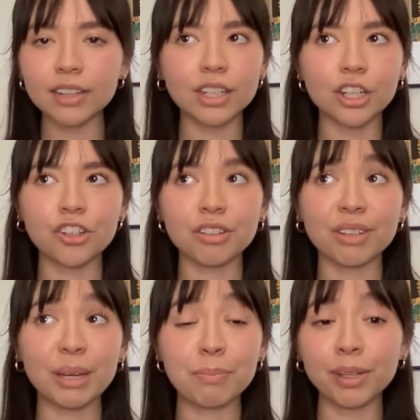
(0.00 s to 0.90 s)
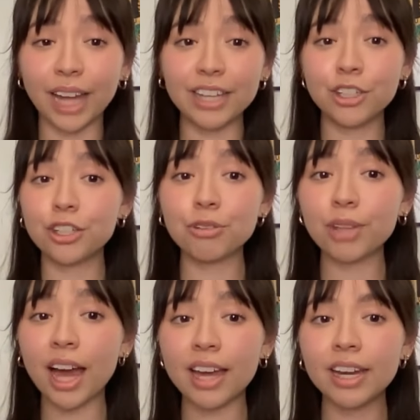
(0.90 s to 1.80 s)
I think it's just, like, polite to do
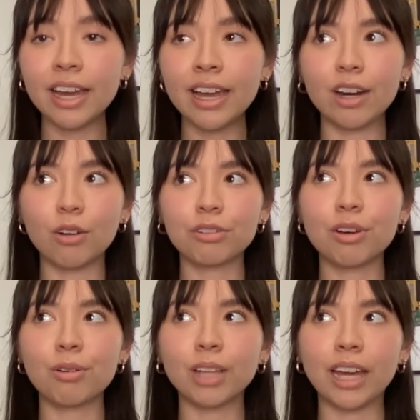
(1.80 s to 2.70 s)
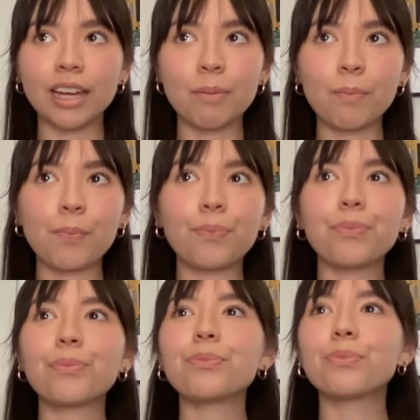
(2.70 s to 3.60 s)
that, and also, like,
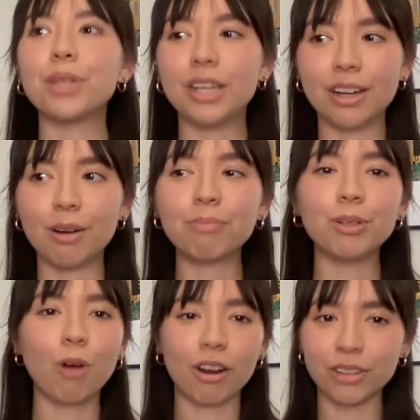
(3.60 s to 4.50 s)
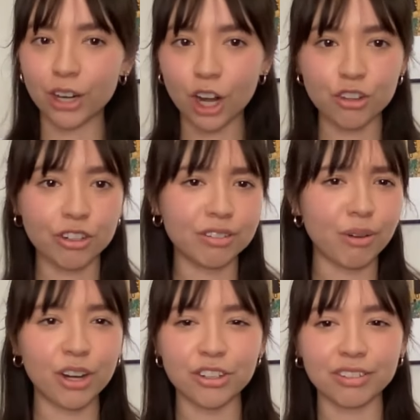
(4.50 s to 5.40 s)
you are in their country,
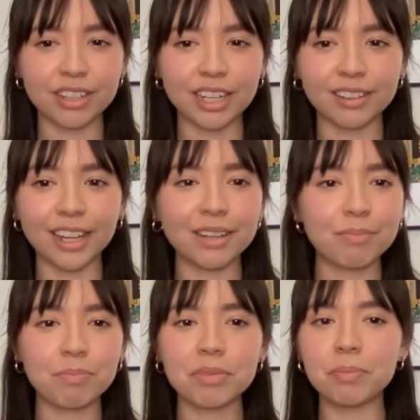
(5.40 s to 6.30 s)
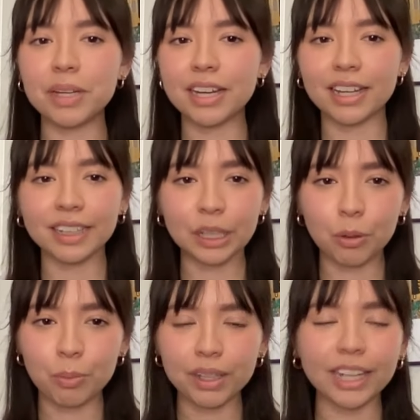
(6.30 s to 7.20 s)
so I just think, like, speaking a
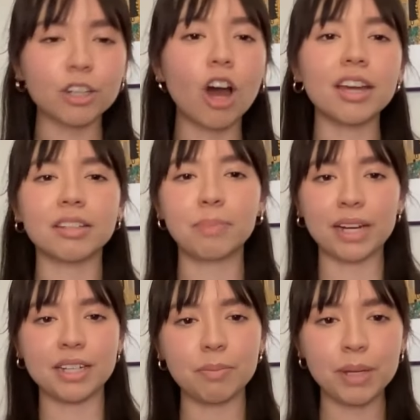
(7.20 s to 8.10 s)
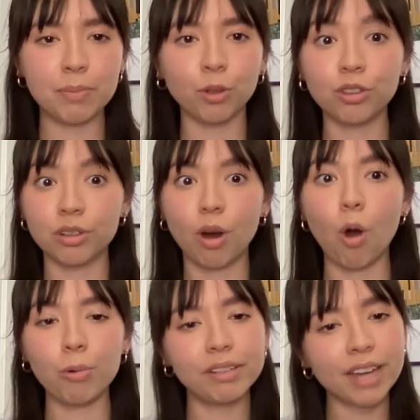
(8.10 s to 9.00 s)
little bit like, not expecting people to
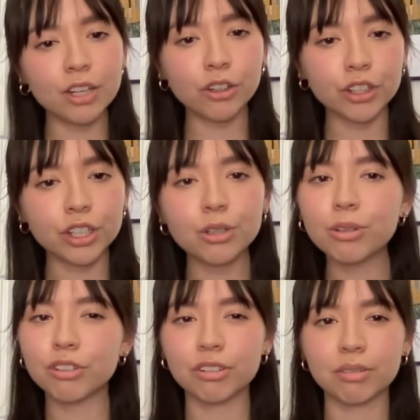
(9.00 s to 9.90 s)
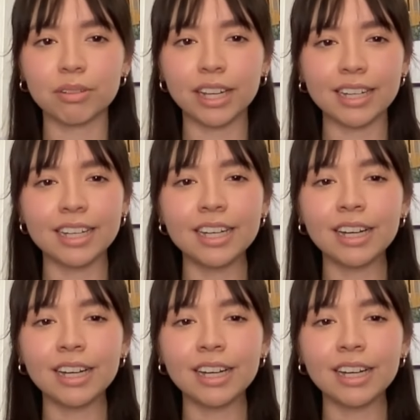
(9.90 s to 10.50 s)
always cater to you is just, like,